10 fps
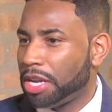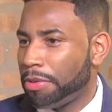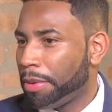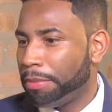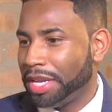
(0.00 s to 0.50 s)
And I
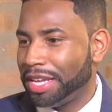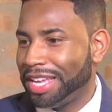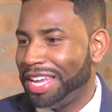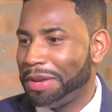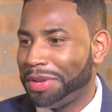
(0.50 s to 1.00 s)
remember being a
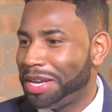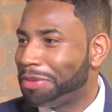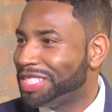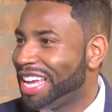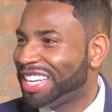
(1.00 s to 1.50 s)
kid and being
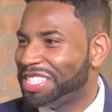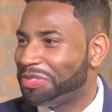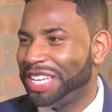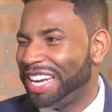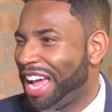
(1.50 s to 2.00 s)
upset because
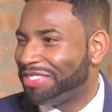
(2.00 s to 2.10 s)
we didn't